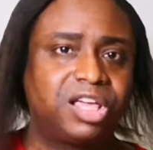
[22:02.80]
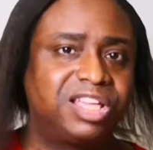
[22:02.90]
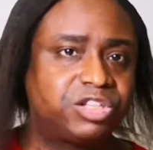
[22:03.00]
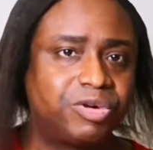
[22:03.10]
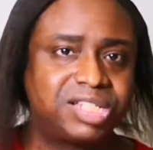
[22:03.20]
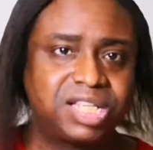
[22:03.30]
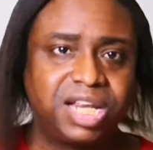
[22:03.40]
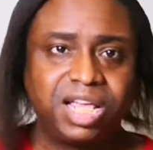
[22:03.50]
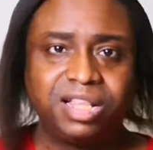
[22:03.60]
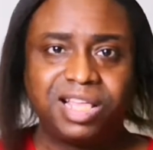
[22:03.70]
are interested
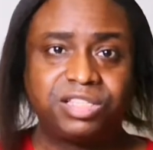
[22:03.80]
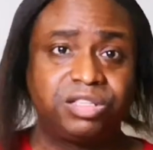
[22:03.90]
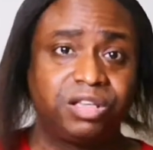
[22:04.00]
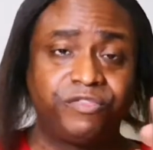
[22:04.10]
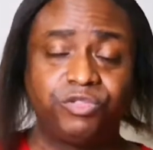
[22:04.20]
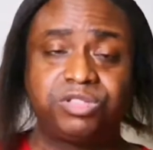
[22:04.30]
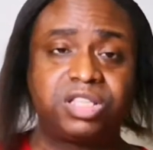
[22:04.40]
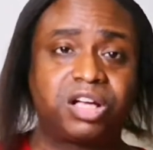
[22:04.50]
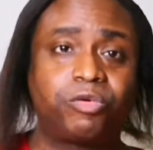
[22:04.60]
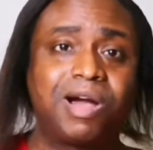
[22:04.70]
in, that if you
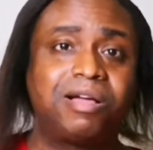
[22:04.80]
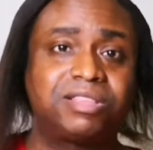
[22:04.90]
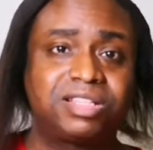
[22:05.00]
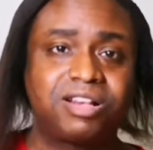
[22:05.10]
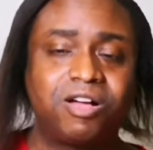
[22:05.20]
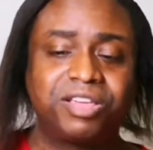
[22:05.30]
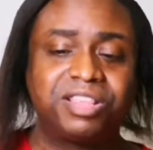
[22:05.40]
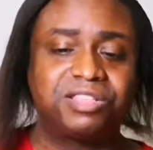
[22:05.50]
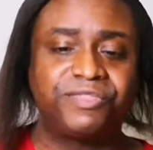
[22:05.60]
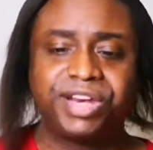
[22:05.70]
stuck around this long in
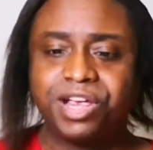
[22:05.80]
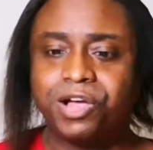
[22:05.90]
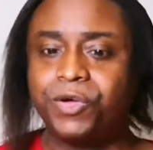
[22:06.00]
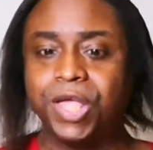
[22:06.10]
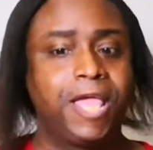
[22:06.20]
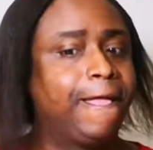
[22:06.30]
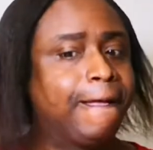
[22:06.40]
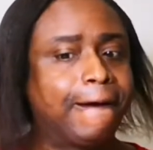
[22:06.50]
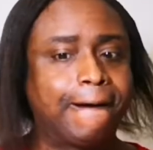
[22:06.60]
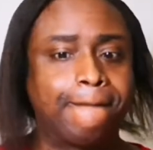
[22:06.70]
this video,
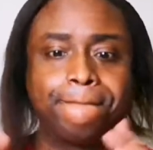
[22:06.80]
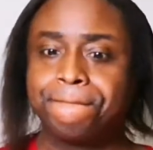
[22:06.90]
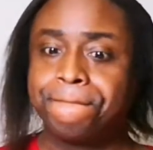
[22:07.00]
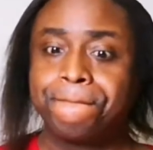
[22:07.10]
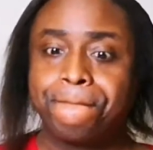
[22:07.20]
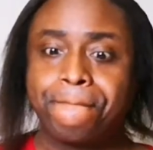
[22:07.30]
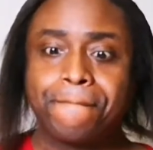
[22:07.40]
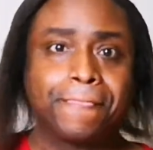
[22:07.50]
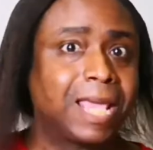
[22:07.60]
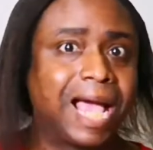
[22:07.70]

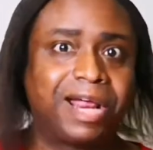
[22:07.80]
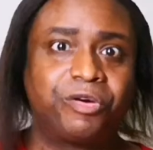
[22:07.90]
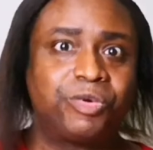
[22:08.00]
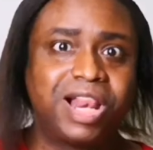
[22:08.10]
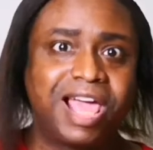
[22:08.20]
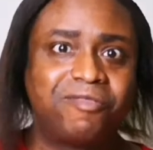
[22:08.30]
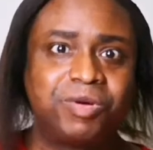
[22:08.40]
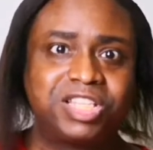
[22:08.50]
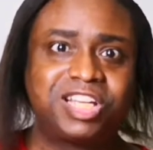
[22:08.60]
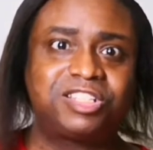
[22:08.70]
I don't really have
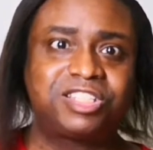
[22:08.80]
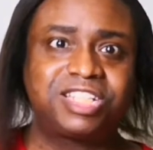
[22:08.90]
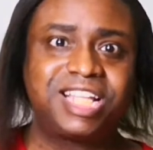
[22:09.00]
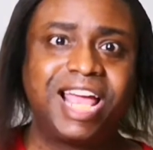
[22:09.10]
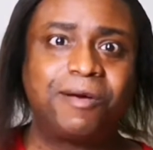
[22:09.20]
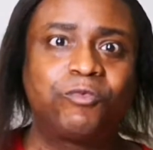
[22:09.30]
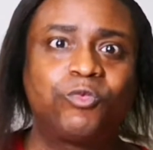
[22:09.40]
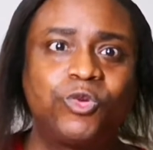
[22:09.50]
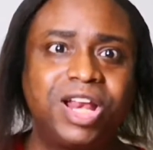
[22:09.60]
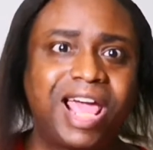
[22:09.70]
much else to say.
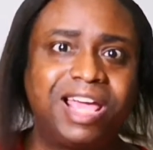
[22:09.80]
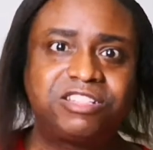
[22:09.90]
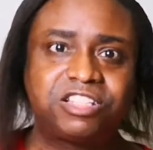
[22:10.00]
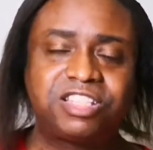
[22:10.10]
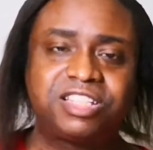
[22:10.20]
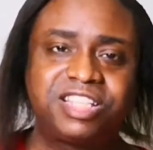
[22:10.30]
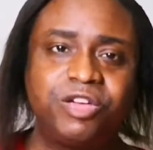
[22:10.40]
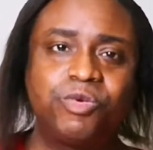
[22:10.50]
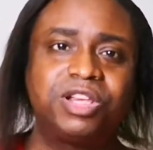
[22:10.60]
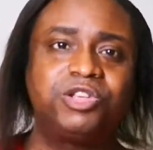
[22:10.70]
I'm really anxious to
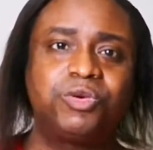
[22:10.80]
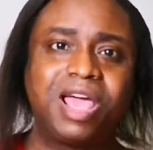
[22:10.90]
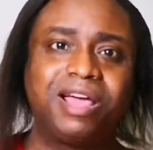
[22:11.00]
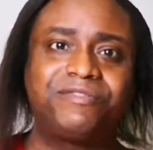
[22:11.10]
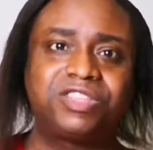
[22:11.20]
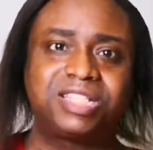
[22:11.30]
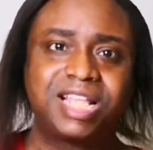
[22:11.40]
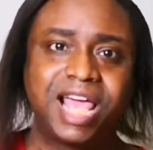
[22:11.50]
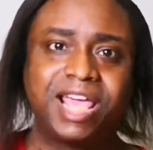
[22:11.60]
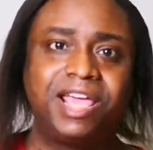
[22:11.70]
see what you have to
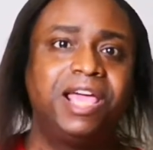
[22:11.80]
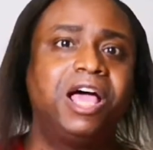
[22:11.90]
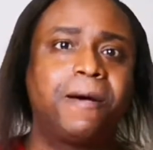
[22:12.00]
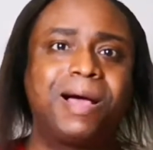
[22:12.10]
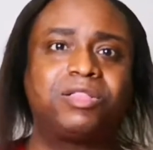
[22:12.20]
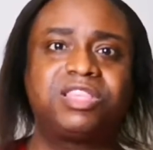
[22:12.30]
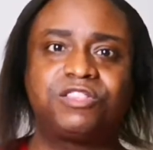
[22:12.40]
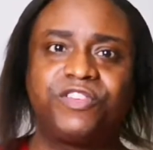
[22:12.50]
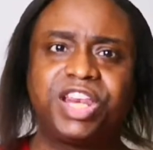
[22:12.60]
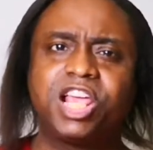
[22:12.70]
say about
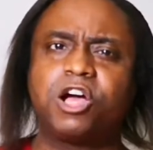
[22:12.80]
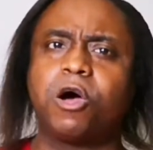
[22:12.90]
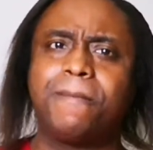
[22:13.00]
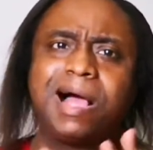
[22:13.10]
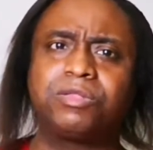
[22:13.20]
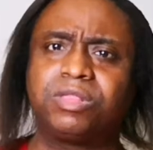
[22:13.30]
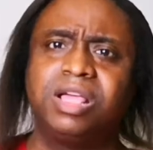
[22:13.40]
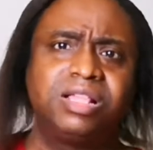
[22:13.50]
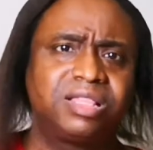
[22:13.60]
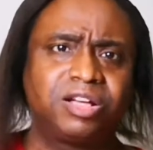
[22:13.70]
this video, about
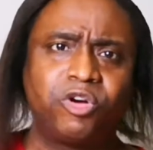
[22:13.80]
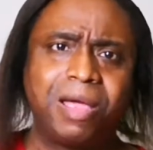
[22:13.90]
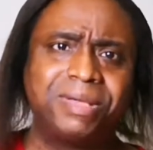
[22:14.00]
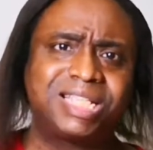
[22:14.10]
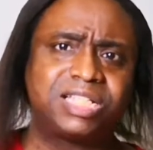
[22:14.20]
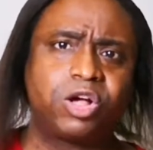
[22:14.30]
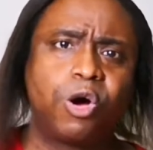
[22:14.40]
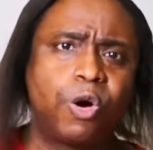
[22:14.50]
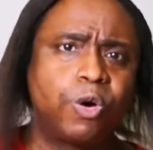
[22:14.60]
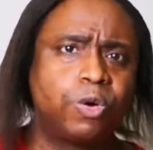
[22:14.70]
the Grammys as a
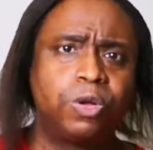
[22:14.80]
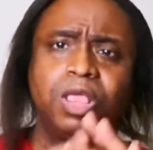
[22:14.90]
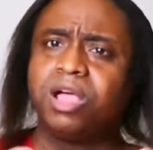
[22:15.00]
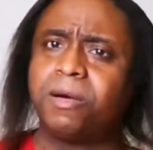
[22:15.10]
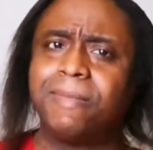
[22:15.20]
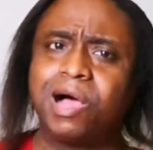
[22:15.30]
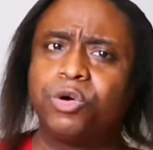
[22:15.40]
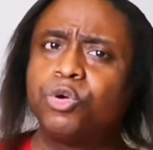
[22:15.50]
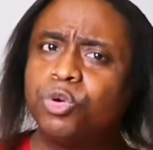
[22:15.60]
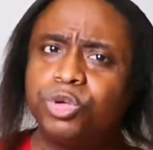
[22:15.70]
whole, about
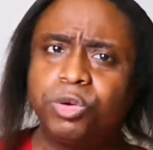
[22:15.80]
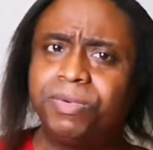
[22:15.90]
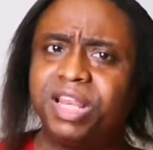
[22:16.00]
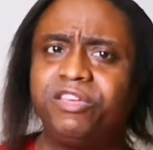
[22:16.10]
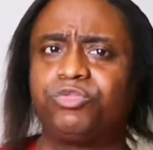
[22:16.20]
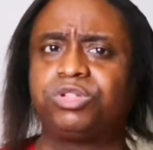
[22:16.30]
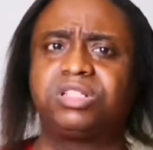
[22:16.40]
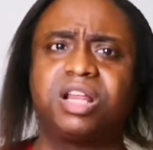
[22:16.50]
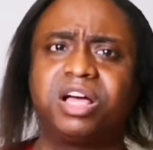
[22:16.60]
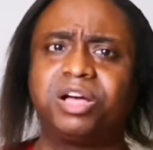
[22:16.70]
who you believe were
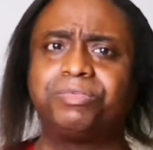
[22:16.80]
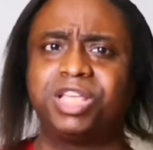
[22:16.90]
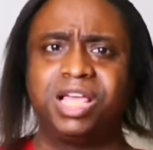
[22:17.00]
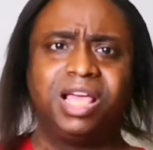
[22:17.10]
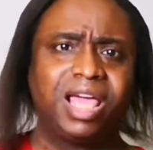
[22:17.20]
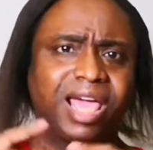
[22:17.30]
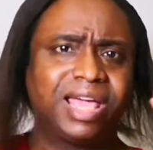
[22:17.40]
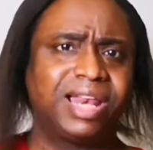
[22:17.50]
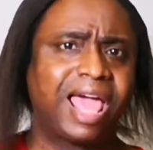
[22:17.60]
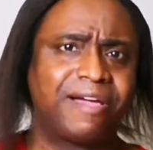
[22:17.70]
snubbed,
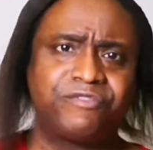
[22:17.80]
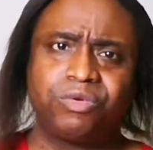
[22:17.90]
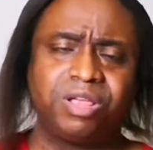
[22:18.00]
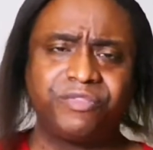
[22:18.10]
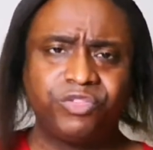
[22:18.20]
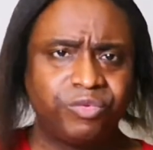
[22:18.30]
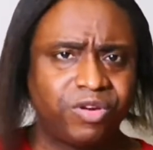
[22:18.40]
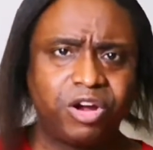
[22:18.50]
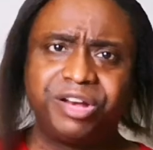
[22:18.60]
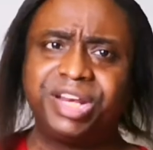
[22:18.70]
and if you've
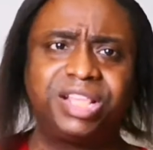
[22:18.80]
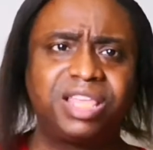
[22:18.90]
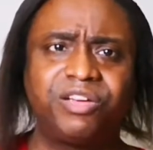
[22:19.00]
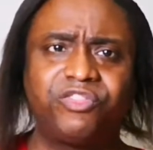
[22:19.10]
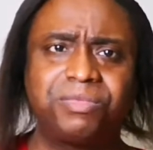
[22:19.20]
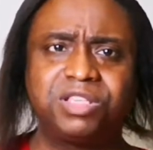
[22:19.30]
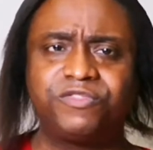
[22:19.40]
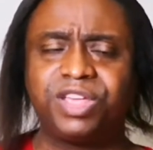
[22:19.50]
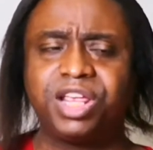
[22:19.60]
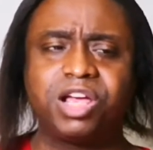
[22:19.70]
learned anything from this
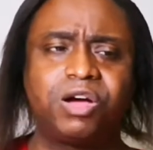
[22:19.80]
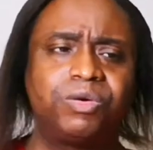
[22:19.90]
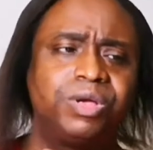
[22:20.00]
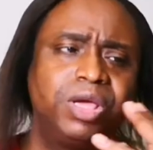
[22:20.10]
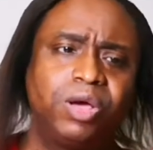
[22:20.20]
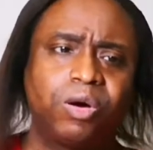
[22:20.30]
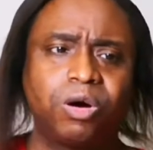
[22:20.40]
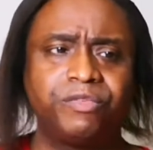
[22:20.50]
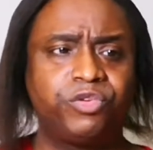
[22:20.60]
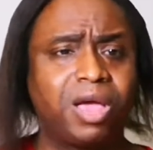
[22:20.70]
video,
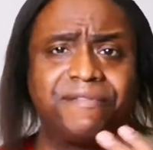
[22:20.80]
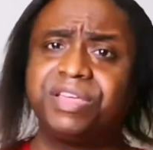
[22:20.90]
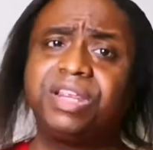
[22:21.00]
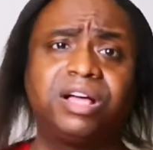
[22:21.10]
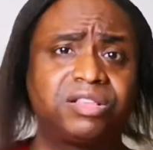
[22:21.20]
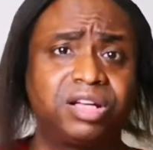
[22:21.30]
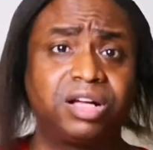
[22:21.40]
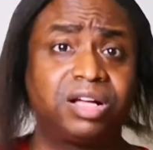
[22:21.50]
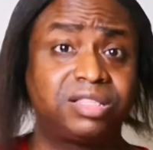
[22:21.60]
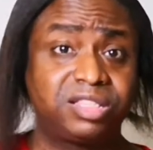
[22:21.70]
or if you have any
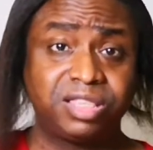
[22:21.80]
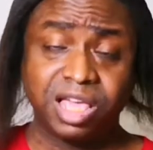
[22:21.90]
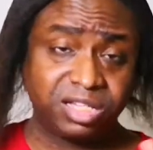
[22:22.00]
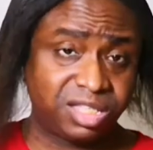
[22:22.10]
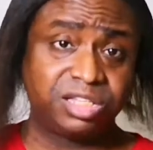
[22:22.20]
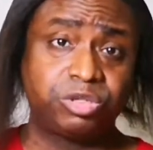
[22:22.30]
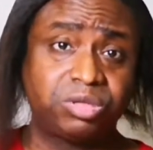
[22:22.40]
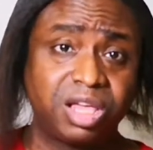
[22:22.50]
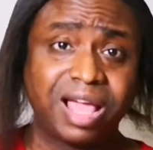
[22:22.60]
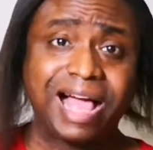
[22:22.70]
other things that you
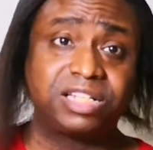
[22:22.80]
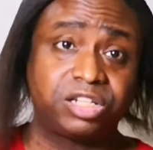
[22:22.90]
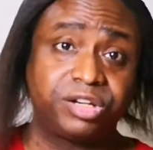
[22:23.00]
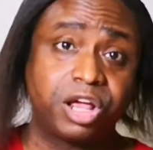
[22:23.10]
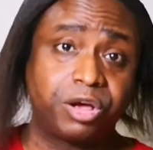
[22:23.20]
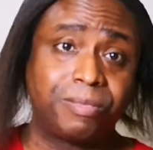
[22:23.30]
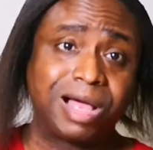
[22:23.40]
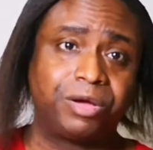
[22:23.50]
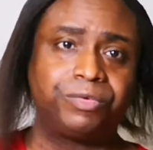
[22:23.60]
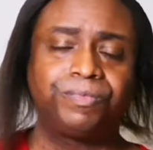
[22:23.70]
think I should know
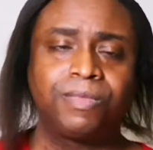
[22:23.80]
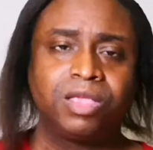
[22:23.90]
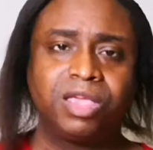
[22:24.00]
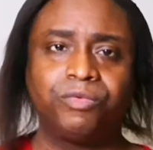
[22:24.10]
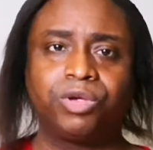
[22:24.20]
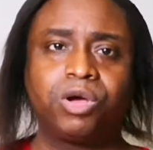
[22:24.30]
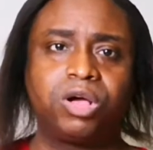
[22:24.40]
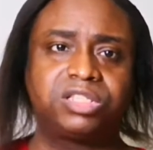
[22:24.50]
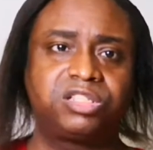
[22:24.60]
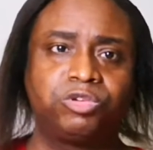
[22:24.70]
about in
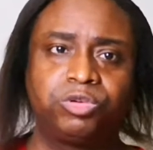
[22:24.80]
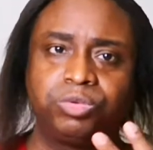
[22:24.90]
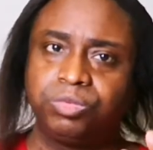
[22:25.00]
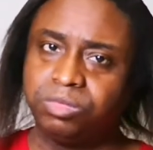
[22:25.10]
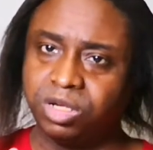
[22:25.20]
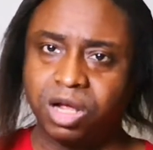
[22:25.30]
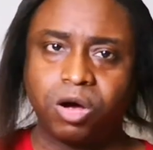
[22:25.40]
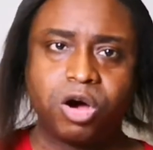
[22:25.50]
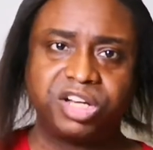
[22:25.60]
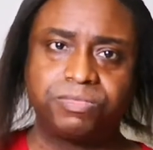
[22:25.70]
regards to, you know,
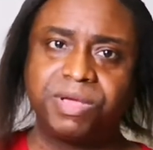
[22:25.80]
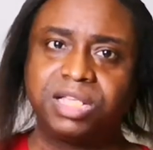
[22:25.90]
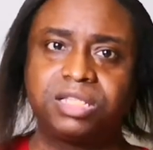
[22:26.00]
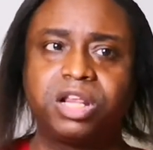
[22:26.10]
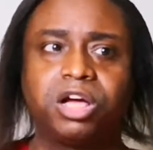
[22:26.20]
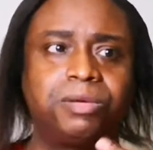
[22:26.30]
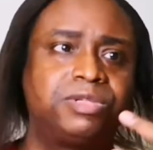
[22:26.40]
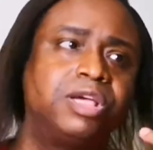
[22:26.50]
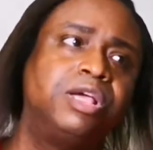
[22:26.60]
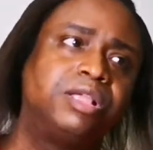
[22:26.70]
artists being
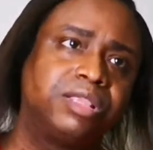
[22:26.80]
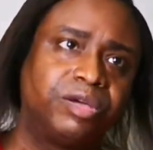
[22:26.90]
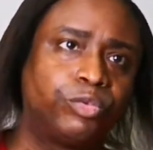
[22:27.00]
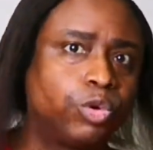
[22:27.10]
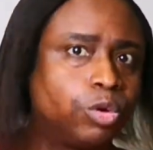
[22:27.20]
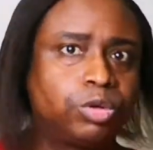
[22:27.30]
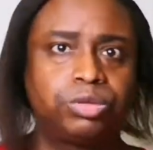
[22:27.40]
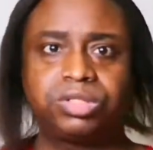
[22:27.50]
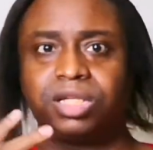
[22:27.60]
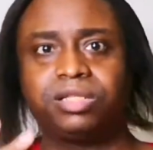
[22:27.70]
snubbed, the
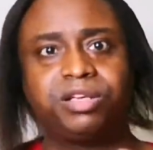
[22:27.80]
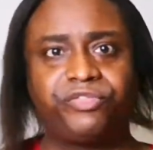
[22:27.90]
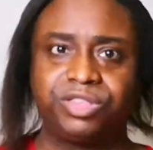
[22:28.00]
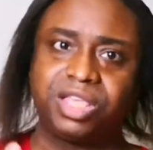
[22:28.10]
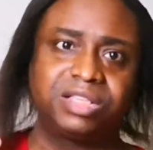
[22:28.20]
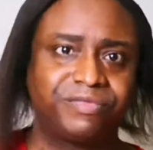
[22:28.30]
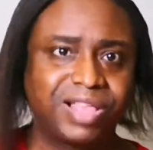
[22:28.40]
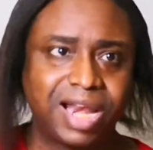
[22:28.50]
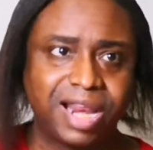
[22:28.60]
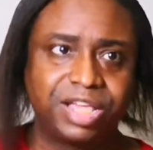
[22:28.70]
rules and different things of
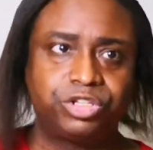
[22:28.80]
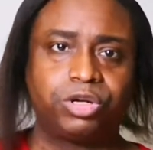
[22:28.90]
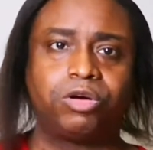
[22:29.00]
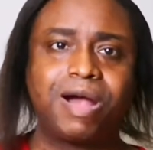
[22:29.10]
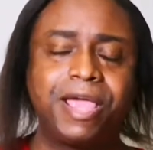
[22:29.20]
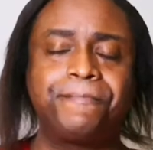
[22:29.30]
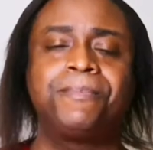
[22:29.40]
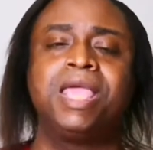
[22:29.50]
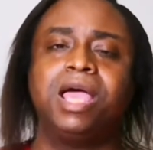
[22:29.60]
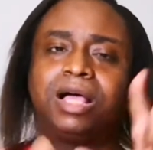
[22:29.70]
that nature. All right.
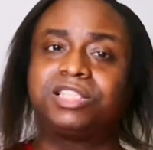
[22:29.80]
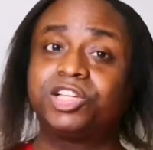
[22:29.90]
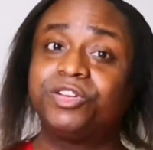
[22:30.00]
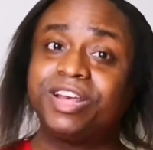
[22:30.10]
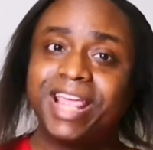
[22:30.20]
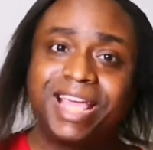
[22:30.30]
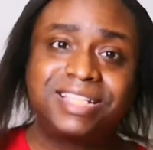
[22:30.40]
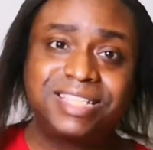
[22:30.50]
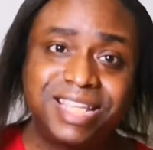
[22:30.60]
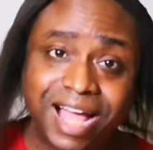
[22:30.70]
Until
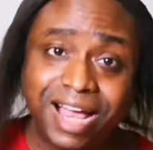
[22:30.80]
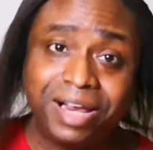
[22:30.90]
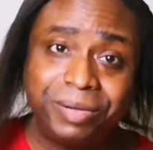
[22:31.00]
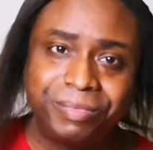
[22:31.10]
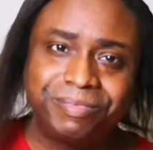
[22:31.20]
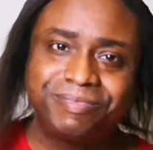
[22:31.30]
next time.